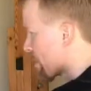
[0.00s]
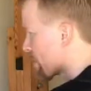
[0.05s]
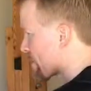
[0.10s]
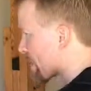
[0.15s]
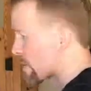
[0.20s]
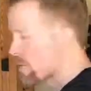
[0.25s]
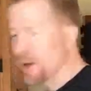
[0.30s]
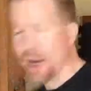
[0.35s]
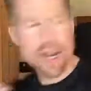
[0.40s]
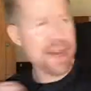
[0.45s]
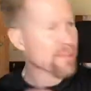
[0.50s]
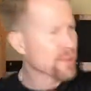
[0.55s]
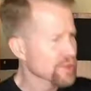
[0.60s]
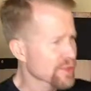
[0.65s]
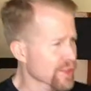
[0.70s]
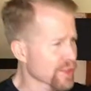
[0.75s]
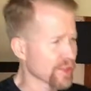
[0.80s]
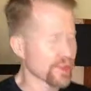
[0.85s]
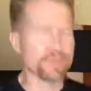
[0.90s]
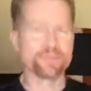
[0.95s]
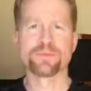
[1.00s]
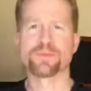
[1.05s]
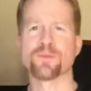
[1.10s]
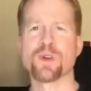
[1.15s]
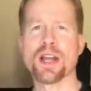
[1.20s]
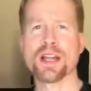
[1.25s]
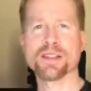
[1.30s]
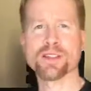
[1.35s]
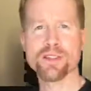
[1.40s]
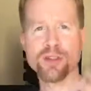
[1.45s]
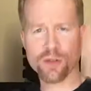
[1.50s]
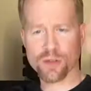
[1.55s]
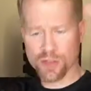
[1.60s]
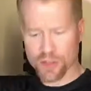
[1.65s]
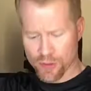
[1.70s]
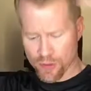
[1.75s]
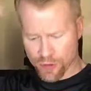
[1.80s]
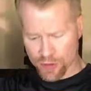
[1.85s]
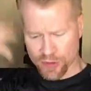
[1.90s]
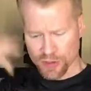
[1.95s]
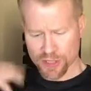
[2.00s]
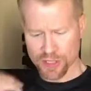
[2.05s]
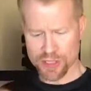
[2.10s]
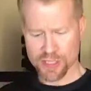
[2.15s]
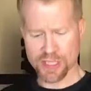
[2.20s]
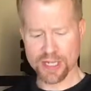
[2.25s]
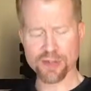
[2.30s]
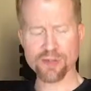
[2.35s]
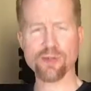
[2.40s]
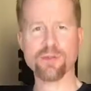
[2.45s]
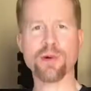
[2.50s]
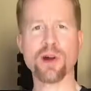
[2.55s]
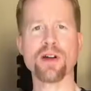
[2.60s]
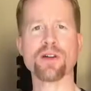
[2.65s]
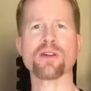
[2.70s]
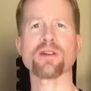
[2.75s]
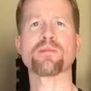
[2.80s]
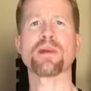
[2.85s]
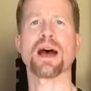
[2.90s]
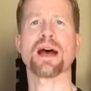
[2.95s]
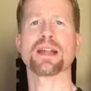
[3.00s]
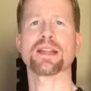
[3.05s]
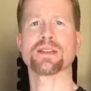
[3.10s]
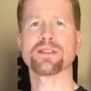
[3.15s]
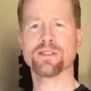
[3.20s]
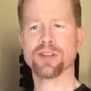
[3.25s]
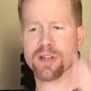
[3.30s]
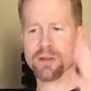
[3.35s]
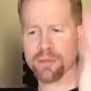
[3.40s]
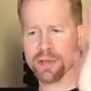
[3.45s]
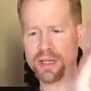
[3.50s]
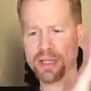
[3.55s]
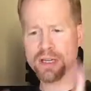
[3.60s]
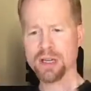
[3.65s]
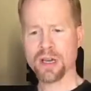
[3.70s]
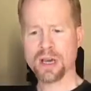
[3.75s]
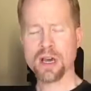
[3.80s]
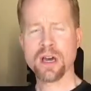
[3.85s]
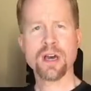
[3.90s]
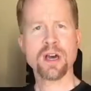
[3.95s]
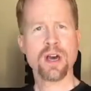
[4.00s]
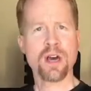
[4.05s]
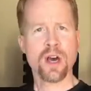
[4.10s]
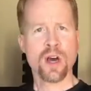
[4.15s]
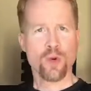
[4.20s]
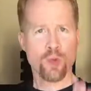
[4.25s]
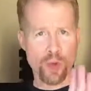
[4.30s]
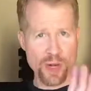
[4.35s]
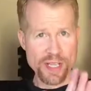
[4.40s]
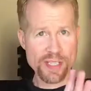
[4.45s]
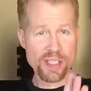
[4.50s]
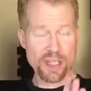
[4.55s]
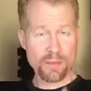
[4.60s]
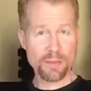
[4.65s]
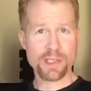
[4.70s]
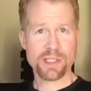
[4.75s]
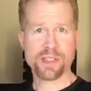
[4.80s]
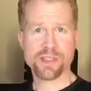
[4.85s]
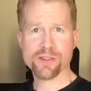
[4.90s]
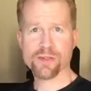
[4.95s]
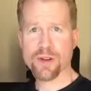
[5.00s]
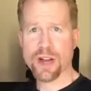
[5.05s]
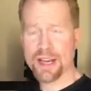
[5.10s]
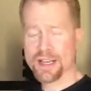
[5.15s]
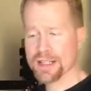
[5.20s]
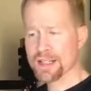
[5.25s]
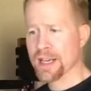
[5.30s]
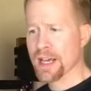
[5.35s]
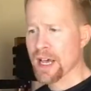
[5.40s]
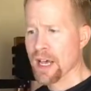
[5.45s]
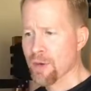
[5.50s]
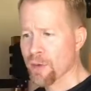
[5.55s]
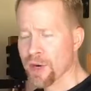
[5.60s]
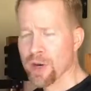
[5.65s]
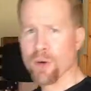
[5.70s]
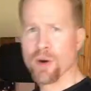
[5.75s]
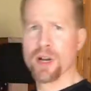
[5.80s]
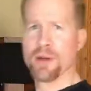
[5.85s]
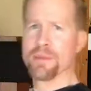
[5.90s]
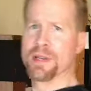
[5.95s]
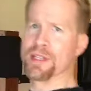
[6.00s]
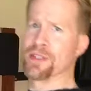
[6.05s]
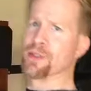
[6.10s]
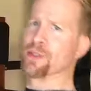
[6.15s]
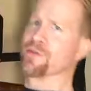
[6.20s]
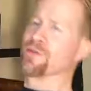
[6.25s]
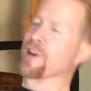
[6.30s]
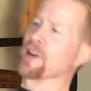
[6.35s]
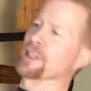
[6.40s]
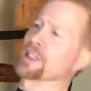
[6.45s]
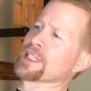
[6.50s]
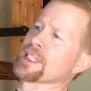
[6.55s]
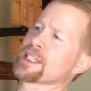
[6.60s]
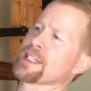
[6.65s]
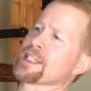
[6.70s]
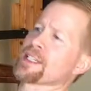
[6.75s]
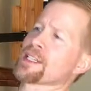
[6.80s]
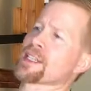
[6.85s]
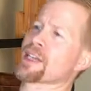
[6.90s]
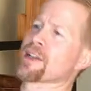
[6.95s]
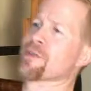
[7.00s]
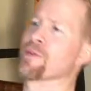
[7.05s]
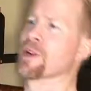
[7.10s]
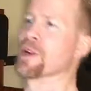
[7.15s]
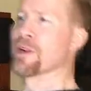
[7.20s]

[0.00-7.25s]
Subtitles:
that we're able to, right? And so like usually the central part of your body is gonna be reasonably straight. We don't wanna be too far leaned, we